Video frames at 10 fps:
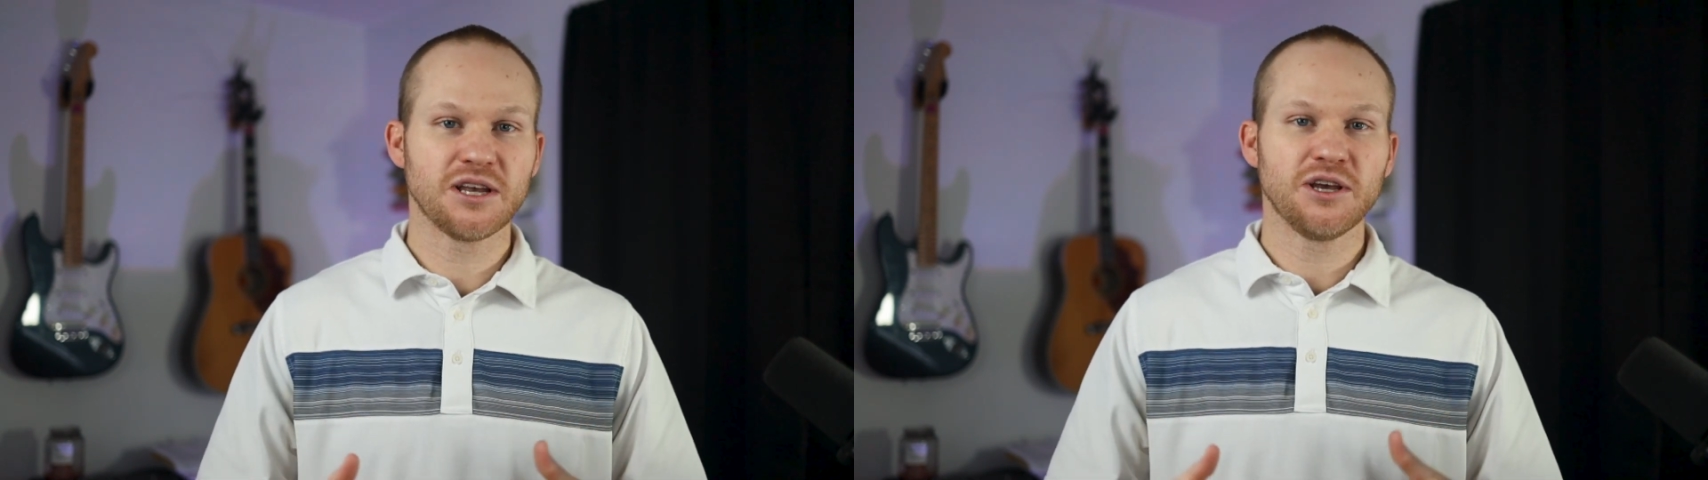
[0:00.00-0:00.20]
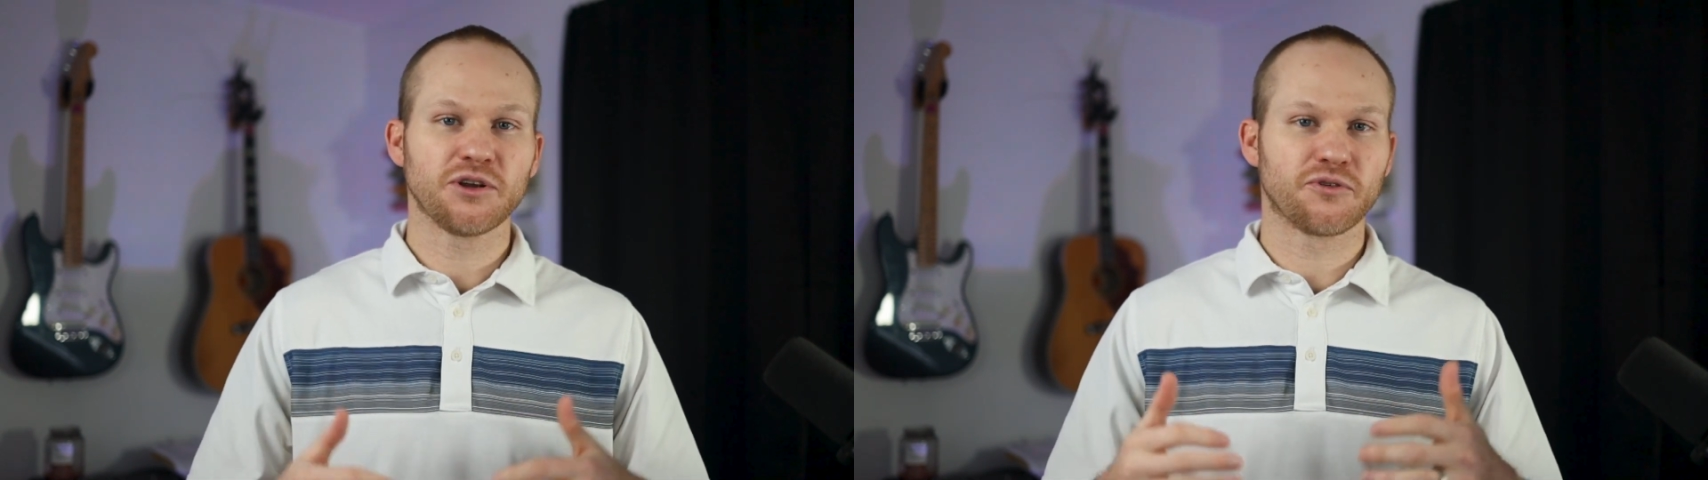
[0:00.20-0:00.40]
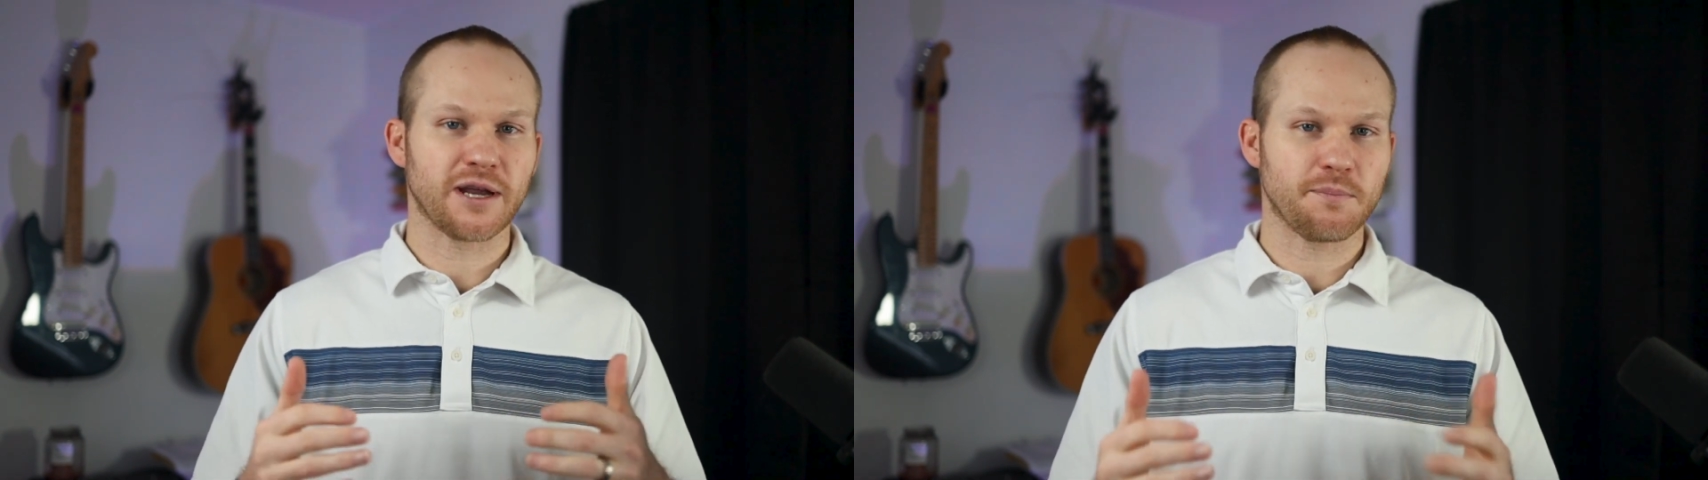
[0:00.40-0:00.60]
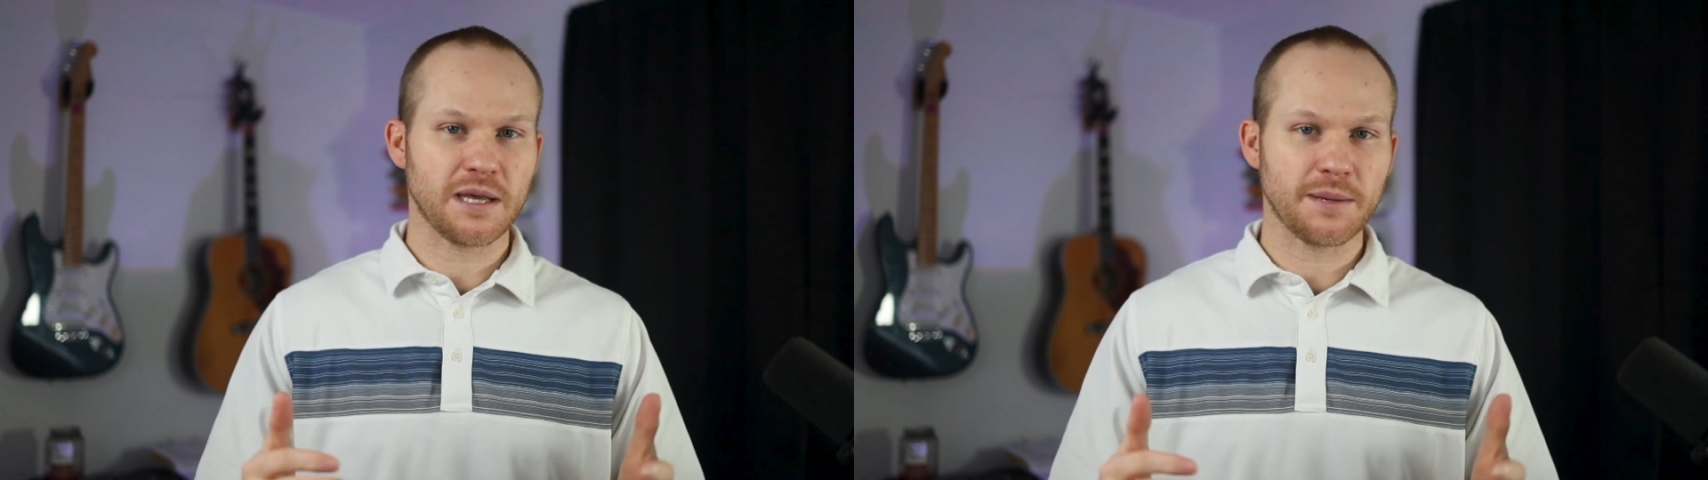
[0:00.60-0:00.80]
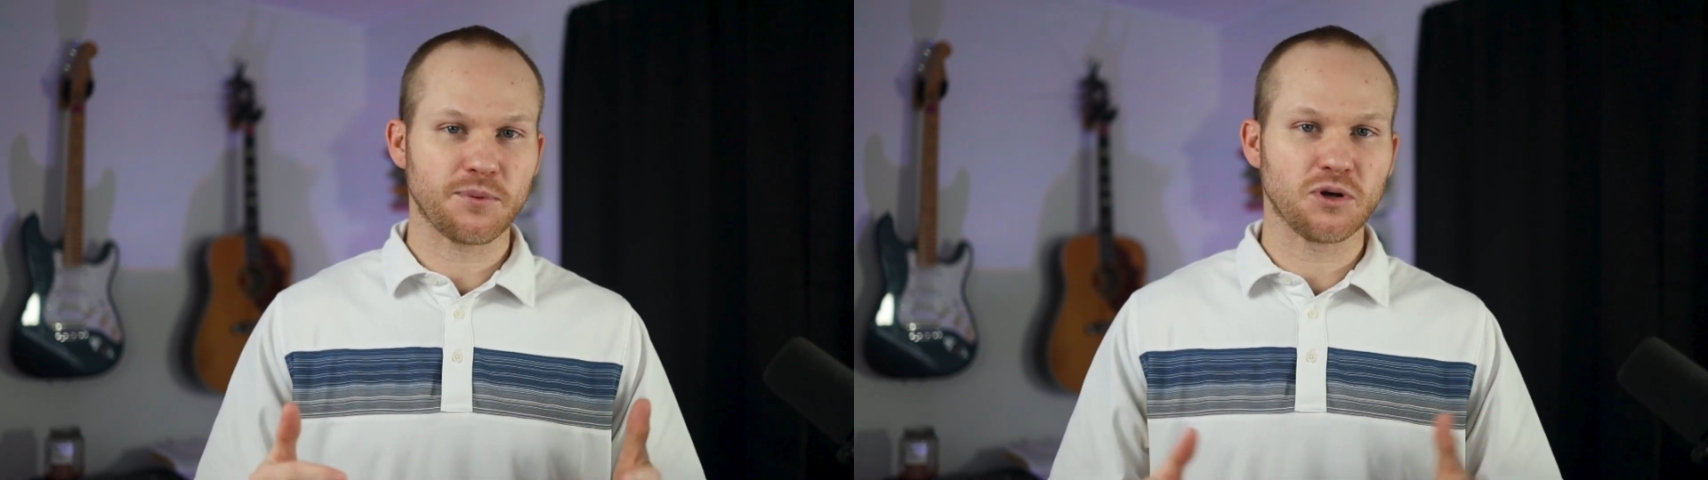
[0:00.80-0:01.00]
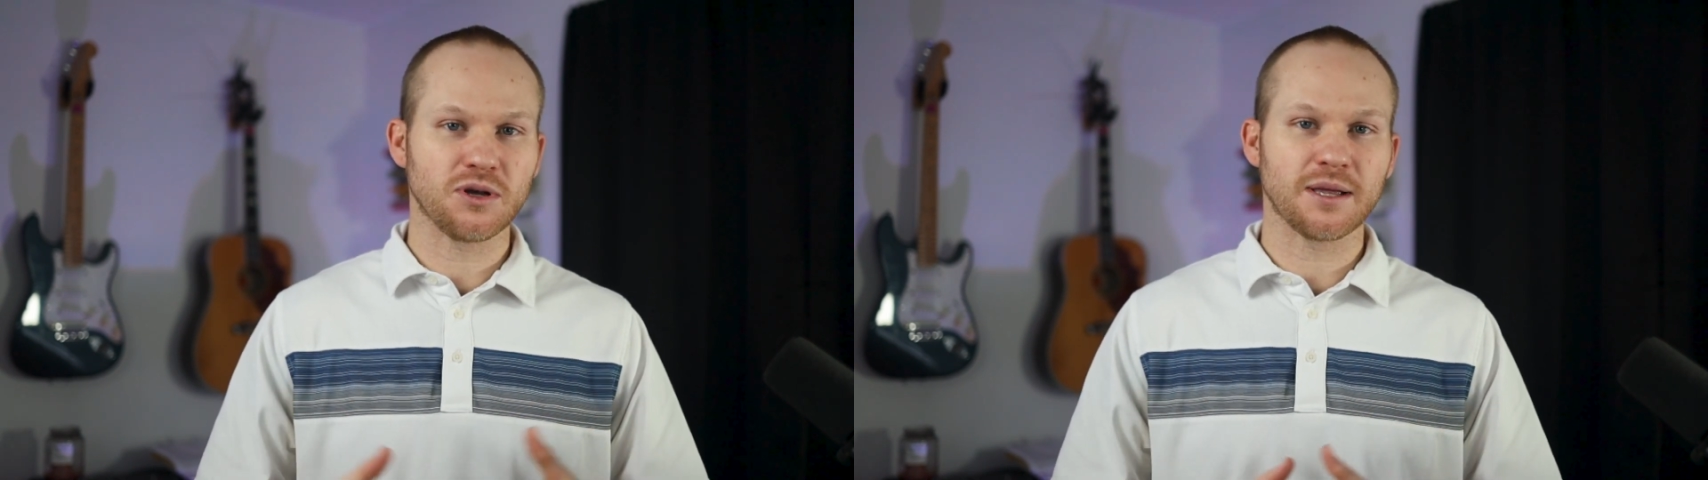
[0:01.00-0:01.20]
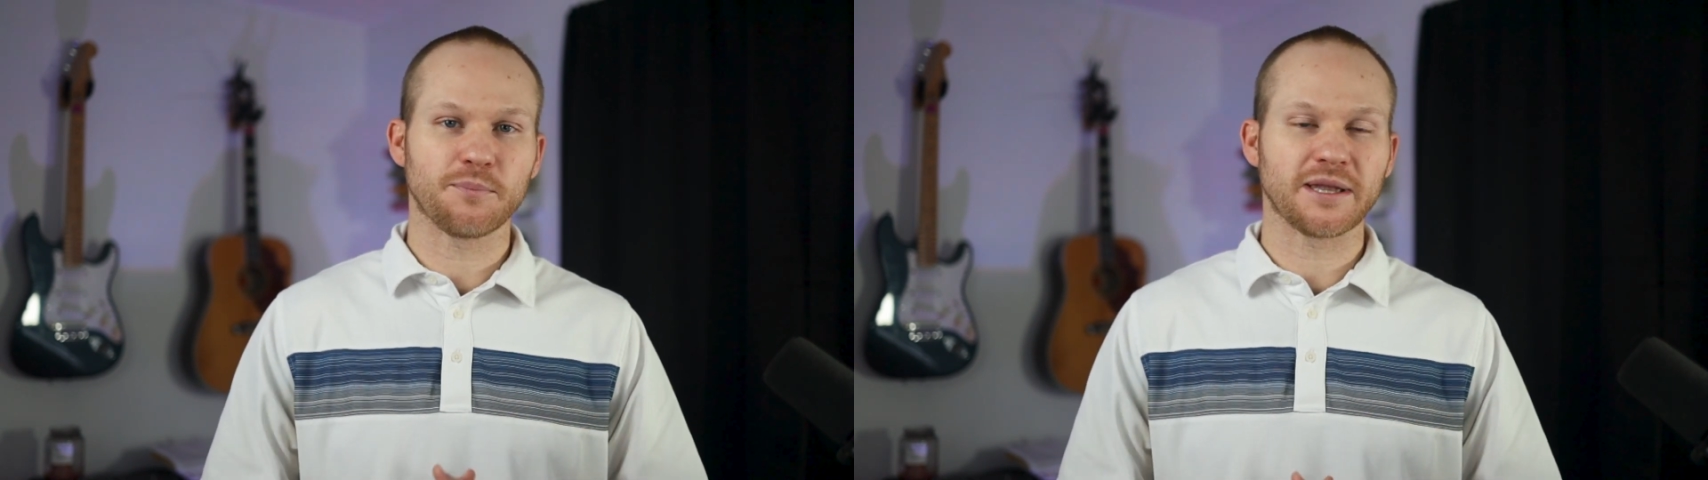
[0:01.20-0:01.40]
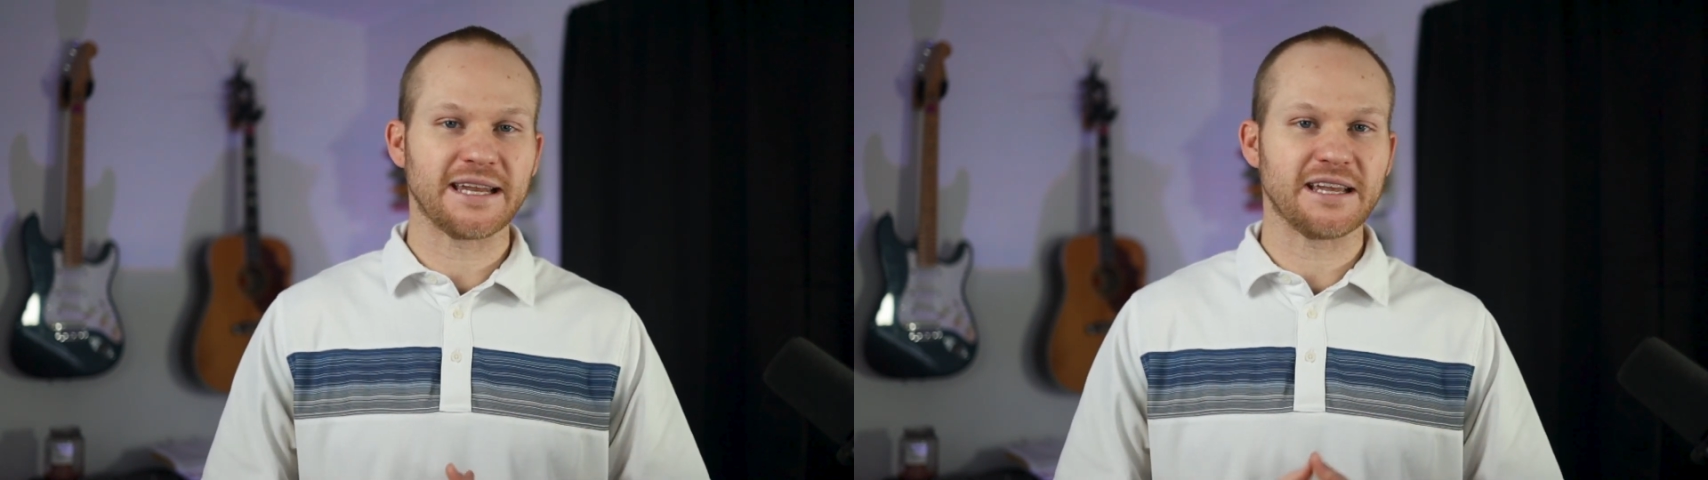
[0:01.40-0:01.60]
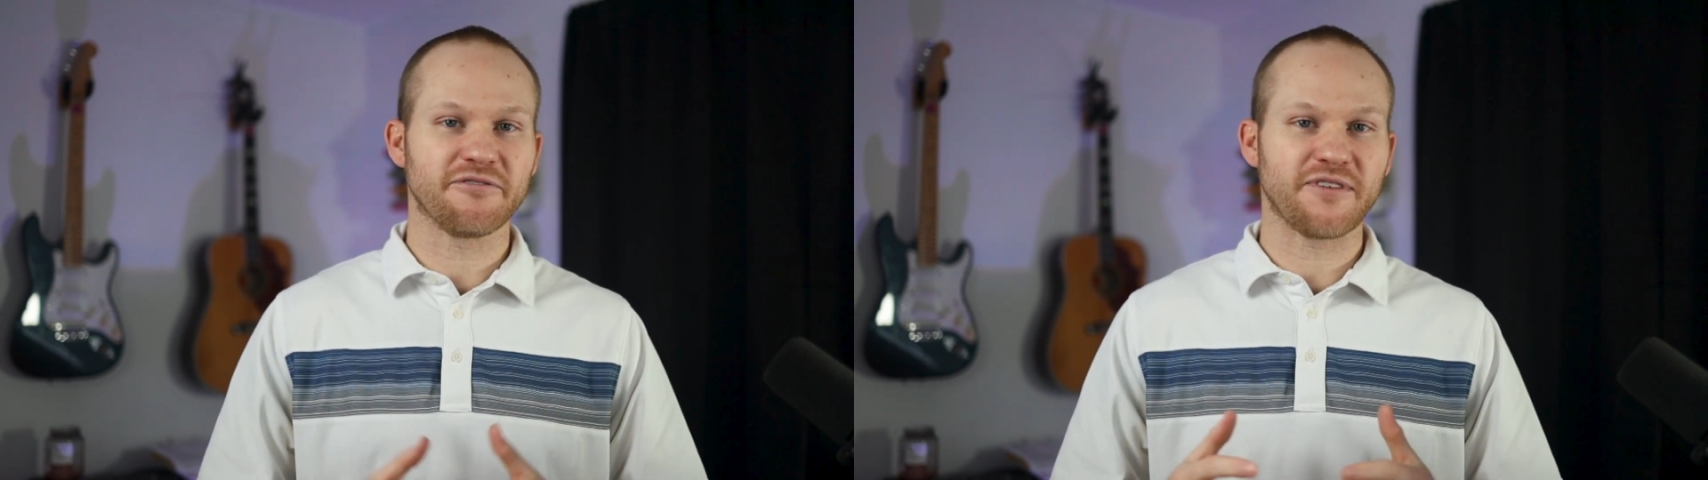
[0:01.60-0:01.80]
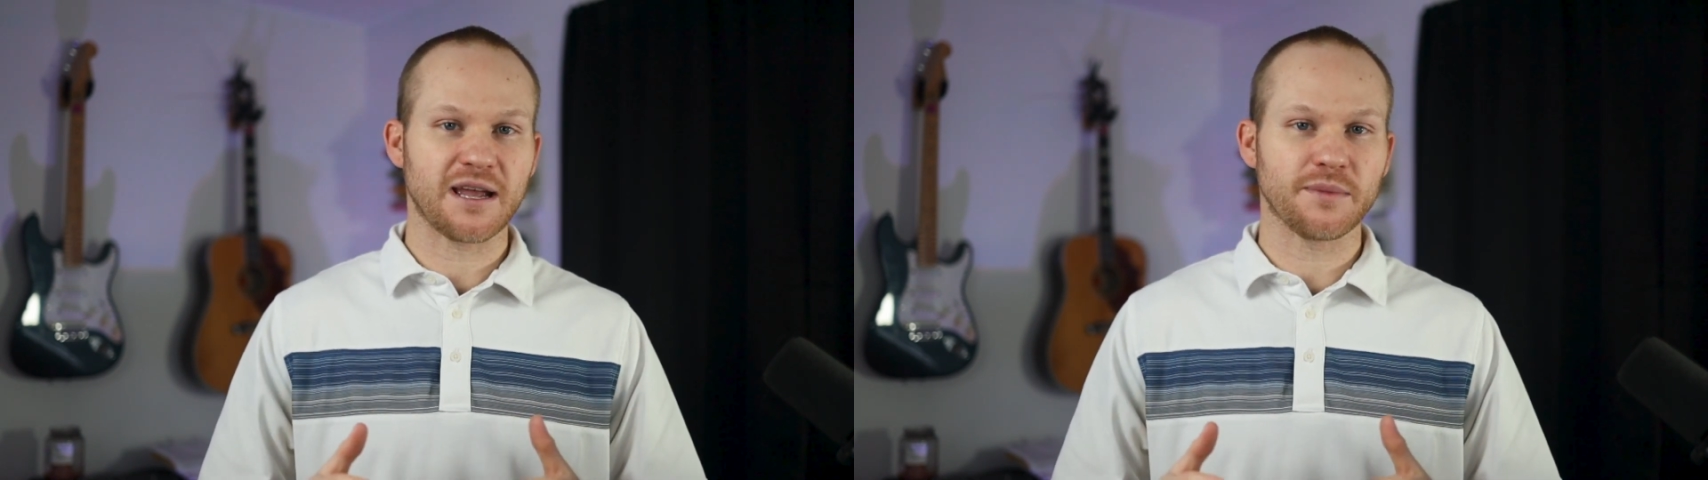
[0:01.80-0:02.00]
great people, plenty of
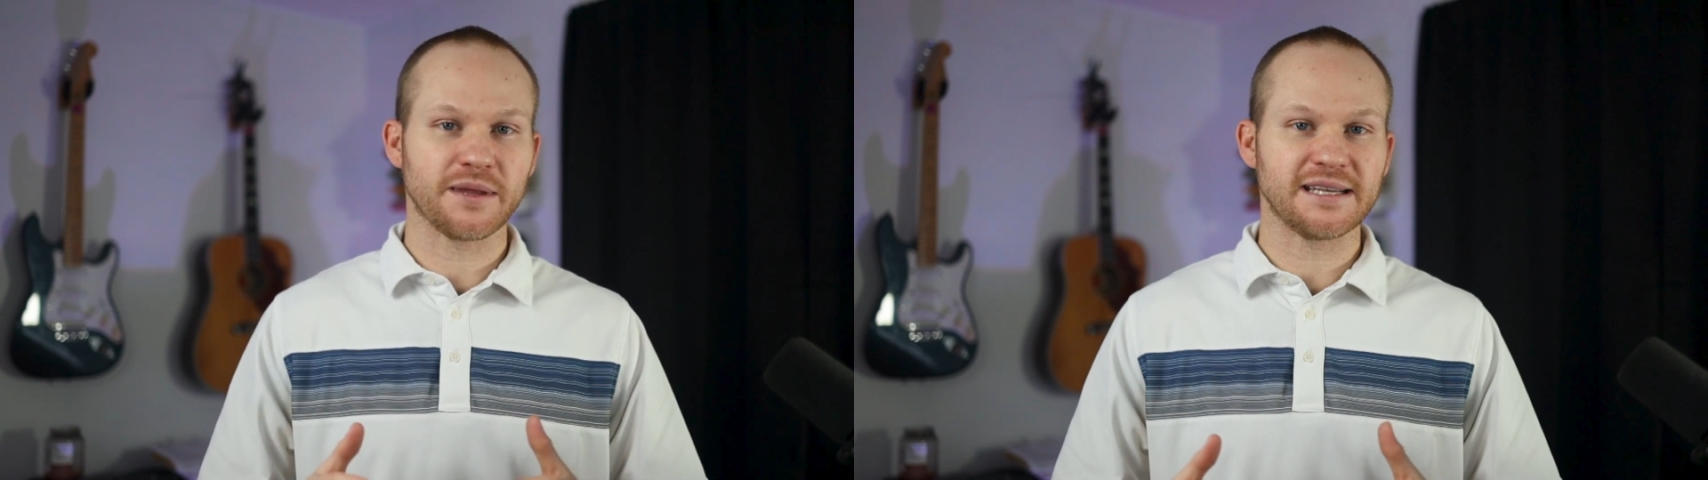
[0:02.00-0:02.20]
families,